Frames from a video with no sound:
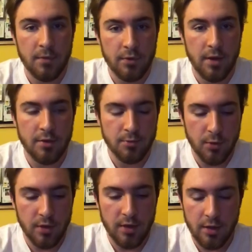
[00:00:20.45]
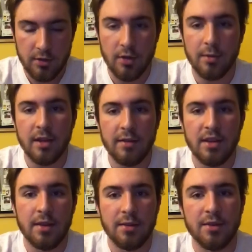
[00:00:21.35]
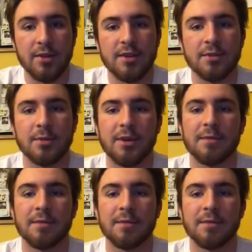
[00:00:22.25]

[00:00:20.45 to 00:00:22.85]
So I was born on October 11th, 2001.